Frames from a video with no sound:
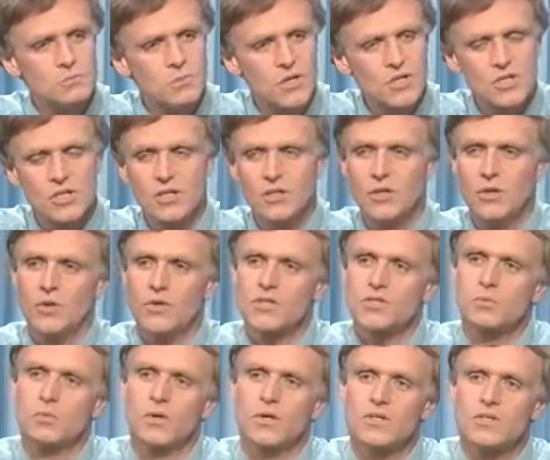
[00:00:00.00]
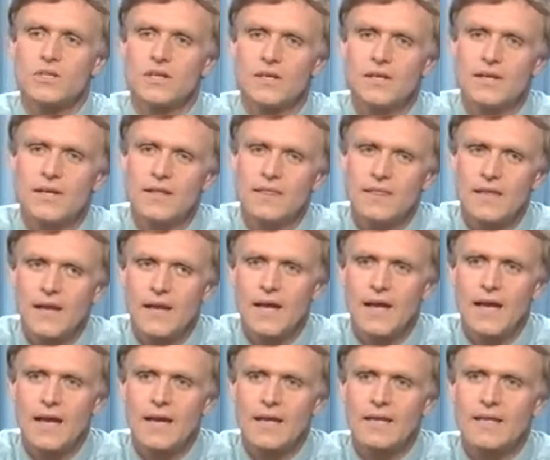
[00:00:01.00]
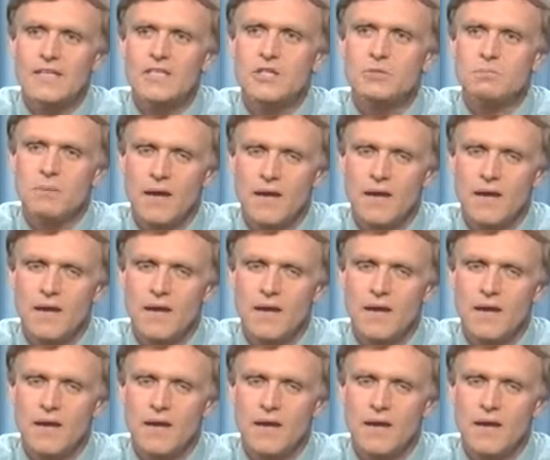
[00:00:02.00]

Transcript: But what I especially noticed was